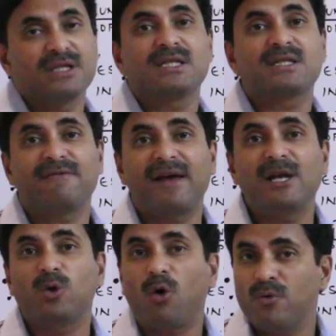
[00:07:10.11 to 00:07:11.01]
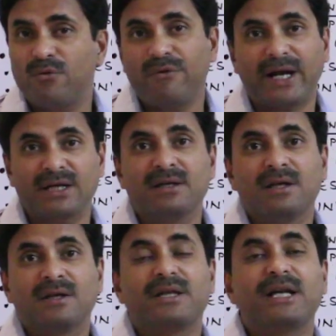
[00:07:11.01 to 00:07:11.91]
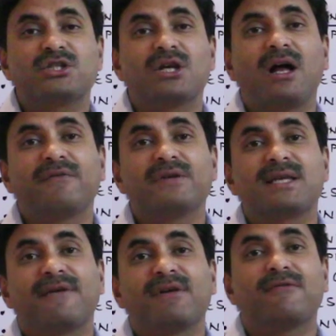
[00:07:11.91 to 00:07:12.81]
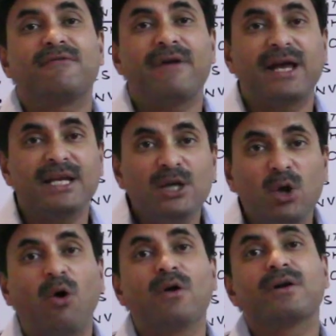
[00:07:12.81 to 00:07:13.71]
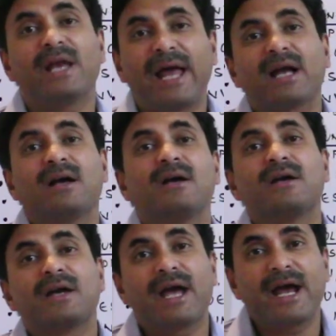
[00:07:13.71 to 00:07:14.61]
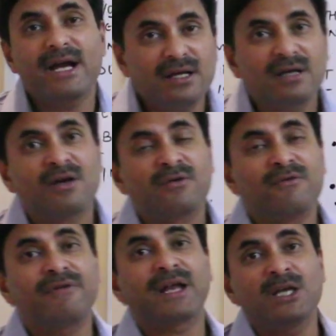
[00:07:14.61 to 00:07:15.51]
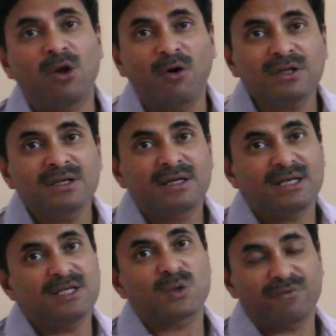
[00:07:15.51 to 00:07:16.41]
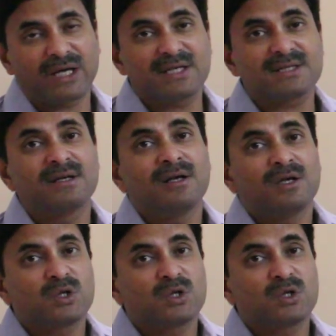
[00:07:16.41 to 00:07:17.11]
This is a well-known fact that giraffe is having very long neck and very long esophagus.